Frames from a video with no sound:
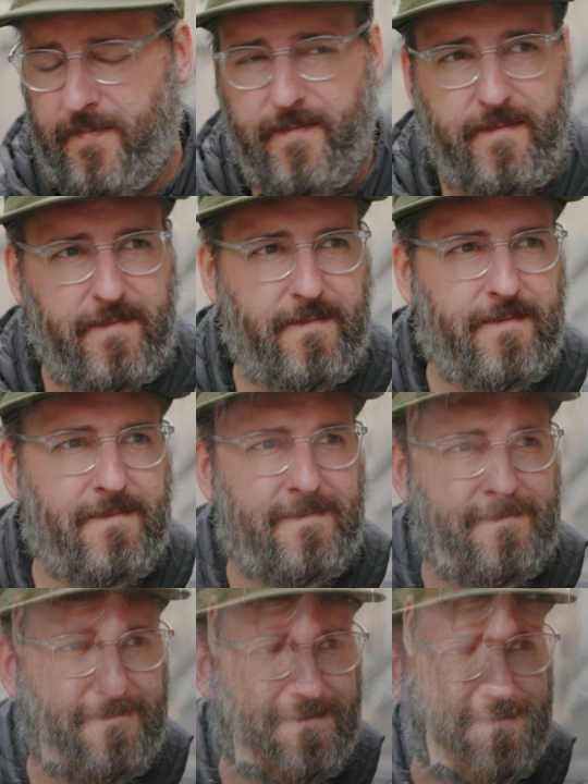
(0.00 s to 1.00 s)
I think the other
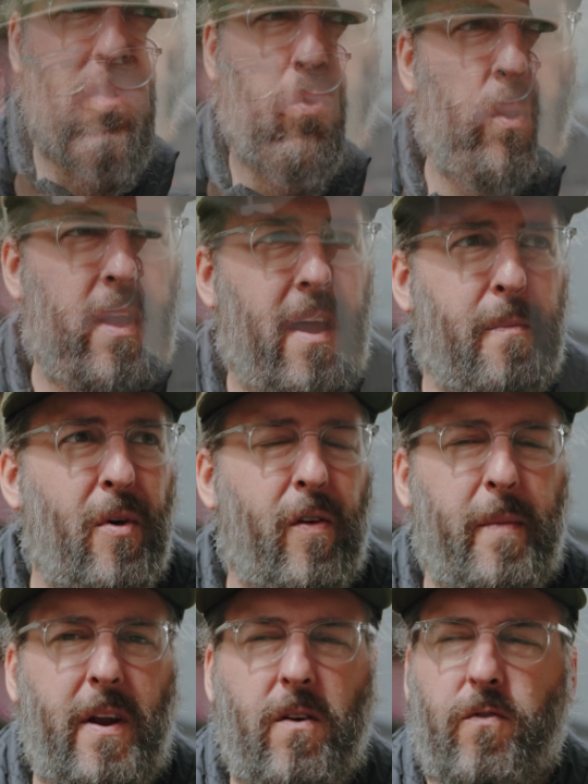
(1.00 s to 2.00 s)
thing is that
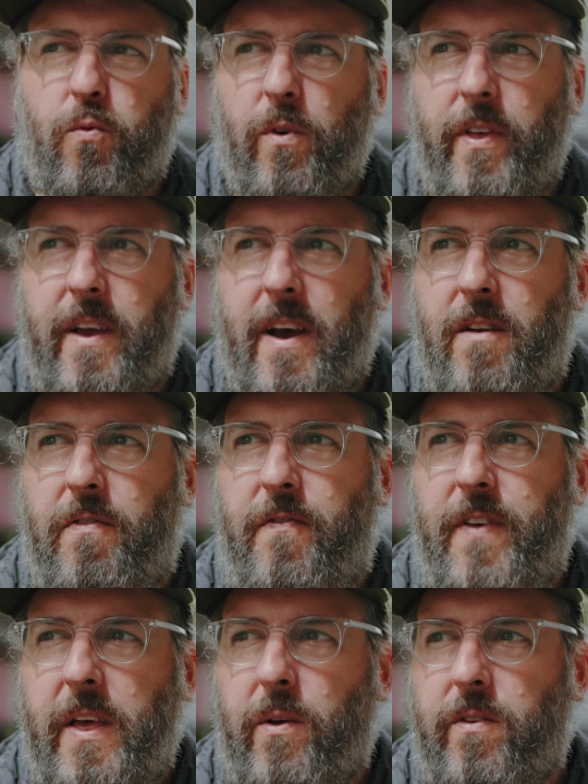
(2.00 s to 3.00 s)
28mm really kind of
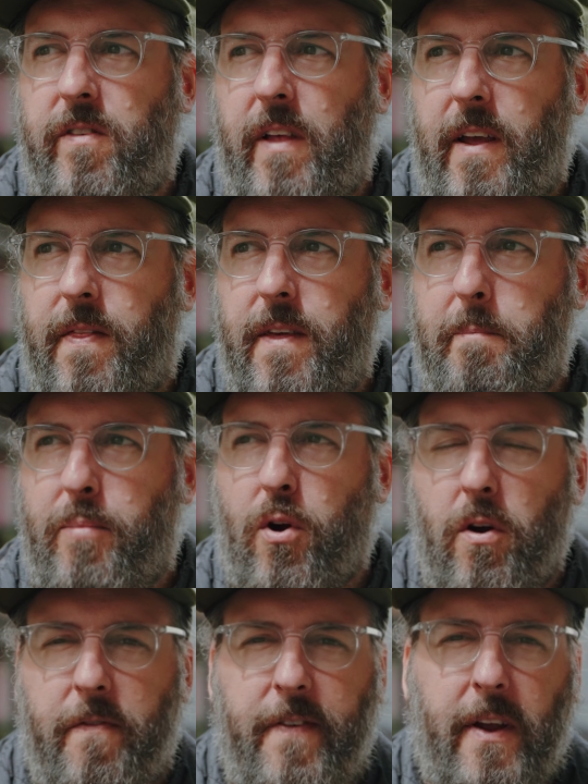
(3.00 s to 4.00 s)
feels like the
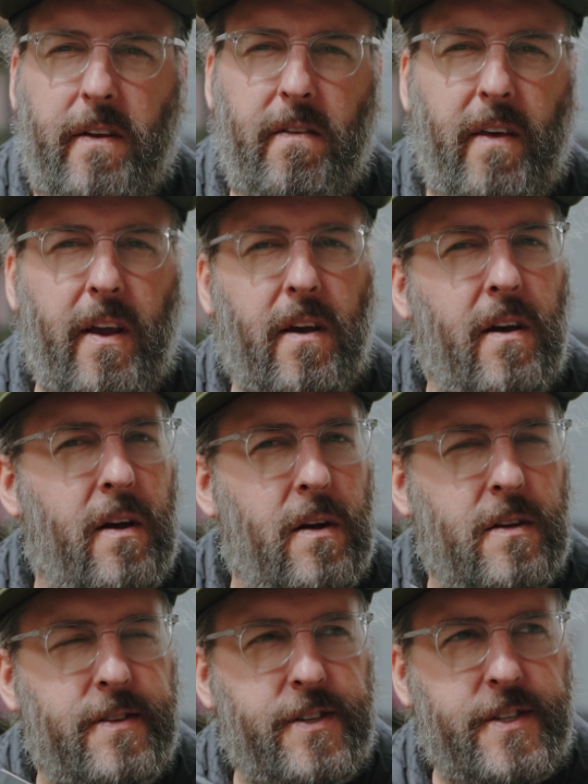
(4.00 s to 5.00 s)
perfect like
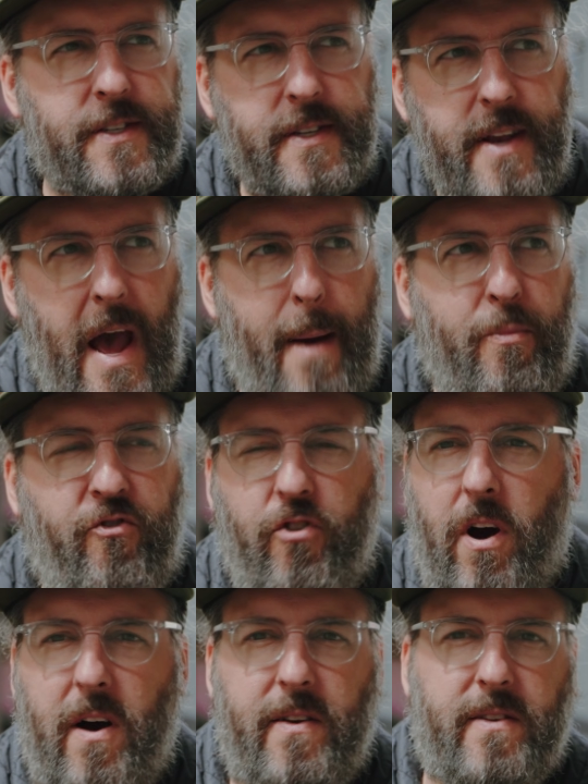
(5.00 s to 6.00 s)

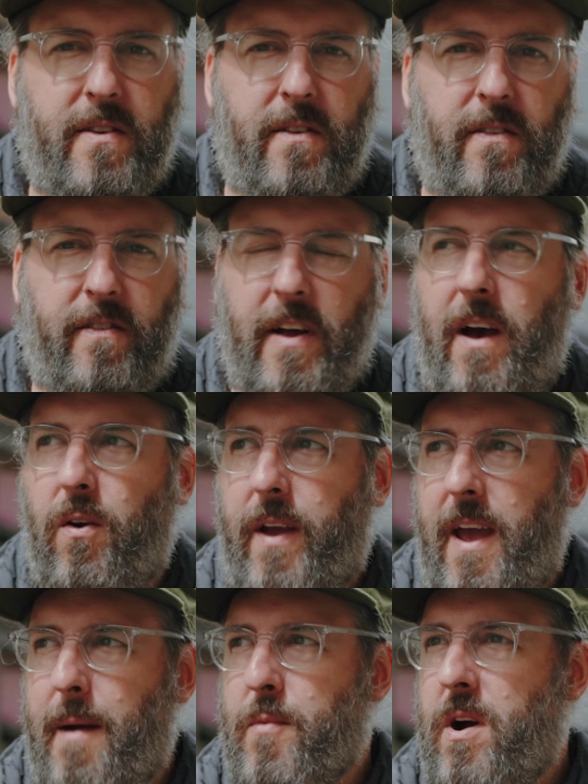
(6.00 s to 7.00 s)
snapshot style
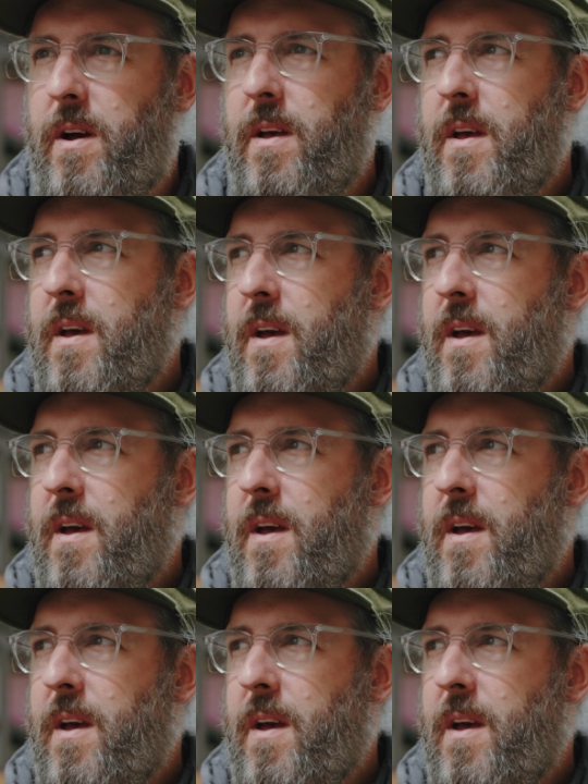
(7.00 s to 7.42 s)
camera.